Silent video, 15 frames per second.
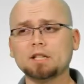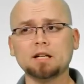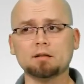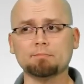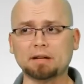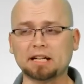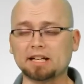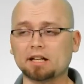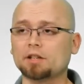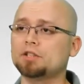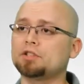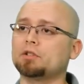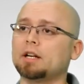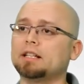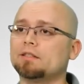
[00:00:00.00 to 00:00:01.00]
Depending on the
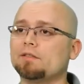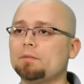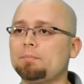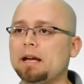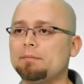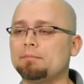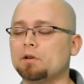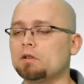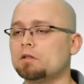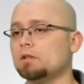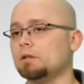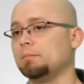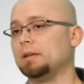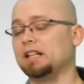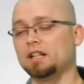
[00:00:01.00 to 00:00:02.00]
strength of the paper,
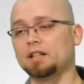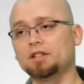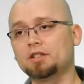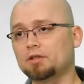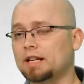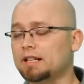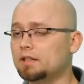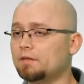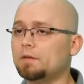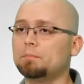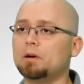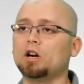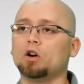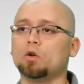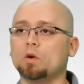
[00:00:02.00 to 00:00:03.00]
depending on the strength of the
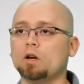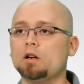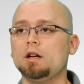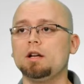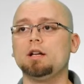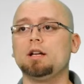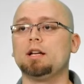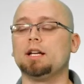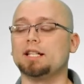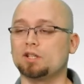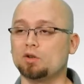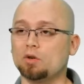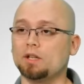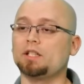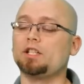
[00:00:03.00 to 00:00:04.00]
borrower, is
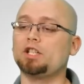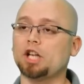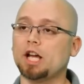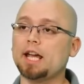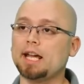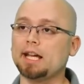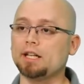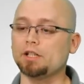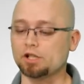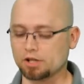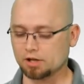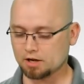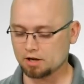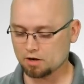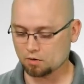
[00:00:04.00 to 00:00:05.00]
going to
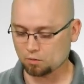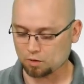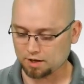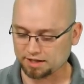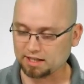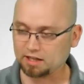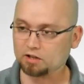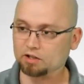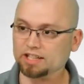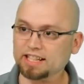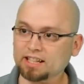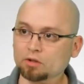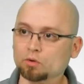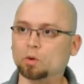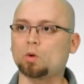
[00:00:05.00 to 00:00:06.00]
change what their
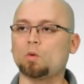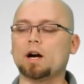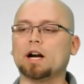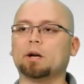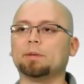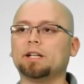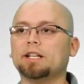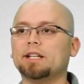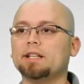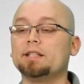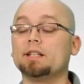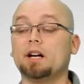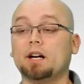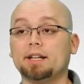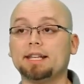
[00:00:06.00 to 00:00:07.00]
yield requirement is
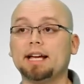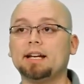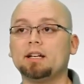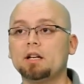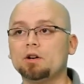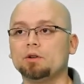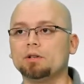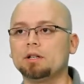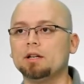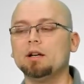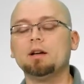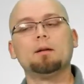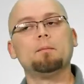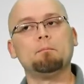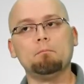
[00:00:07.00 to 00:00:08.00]
on that note.
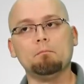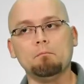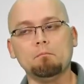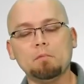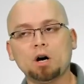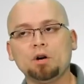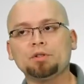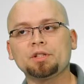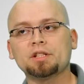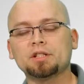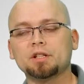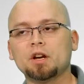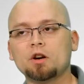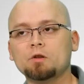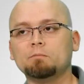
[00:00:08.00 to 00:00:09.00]
Most
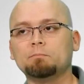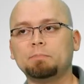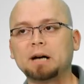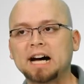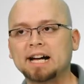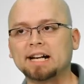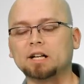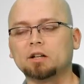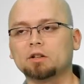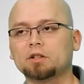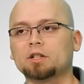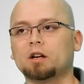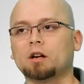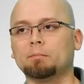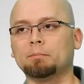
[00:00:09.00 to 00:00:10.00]
note
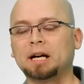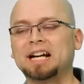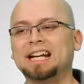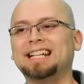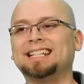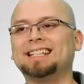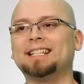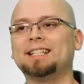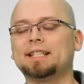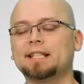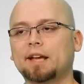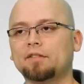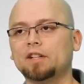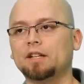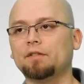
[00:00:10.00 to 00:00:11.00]
buyers are buying in the
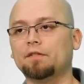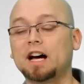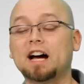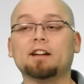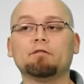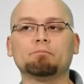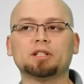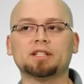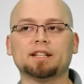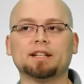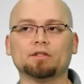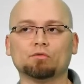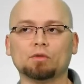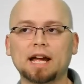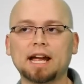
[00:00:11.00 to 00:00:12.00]

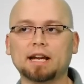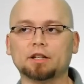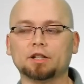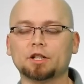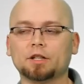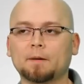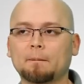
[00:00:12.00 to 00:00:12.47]
75% range.